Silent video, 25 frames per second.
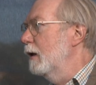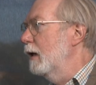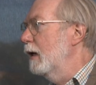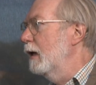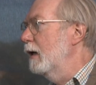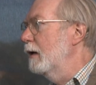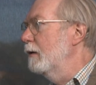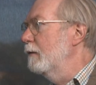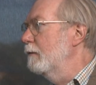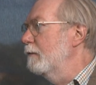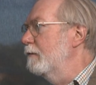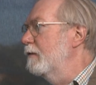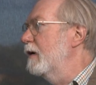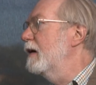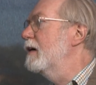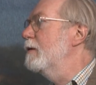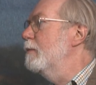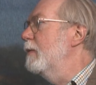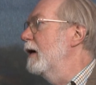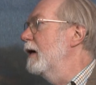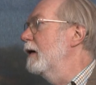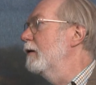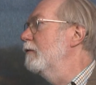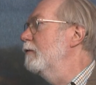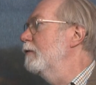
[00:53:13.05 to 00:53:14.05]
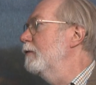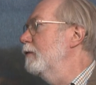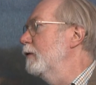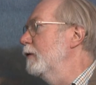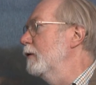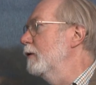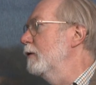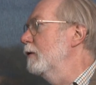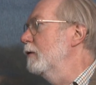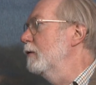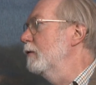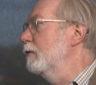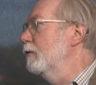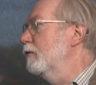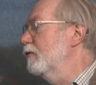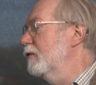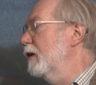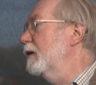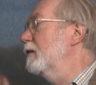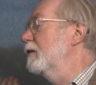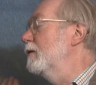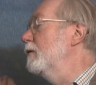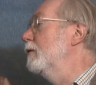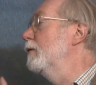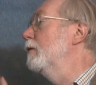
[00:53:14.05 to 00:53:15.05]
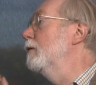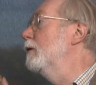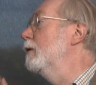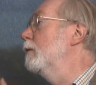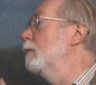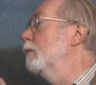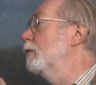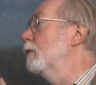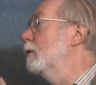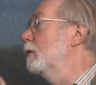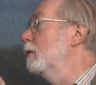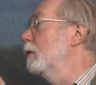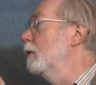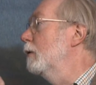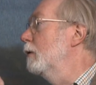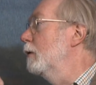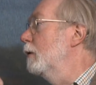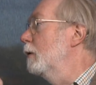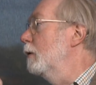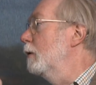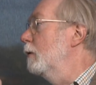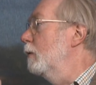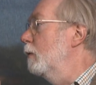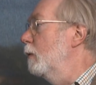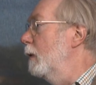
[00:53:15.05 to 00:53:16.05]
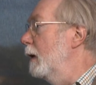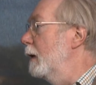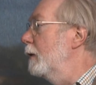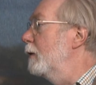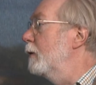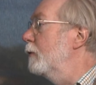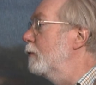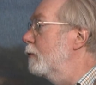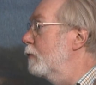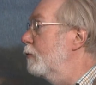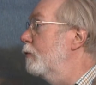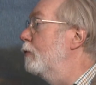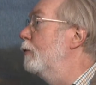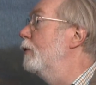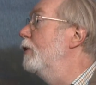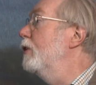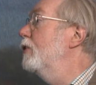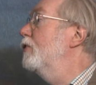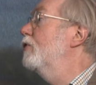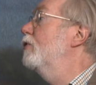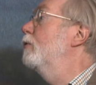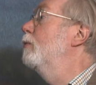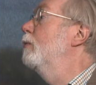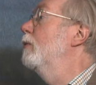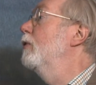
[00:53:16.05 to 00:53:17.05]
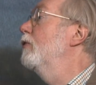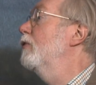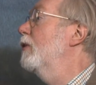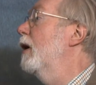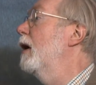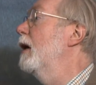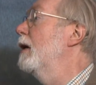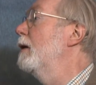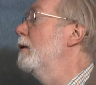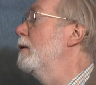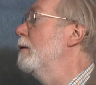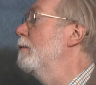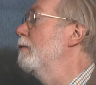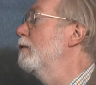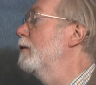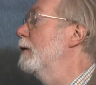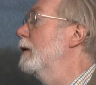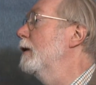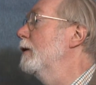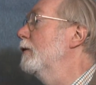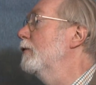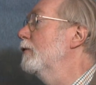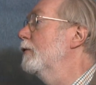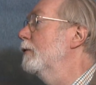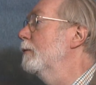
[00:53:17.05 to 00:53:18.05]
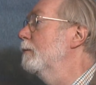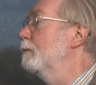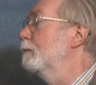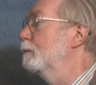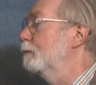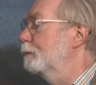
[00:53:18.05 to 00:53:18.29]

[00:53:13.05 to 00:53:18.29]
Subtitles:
and very bad for Southern Europe, where the tradition was higher inflation.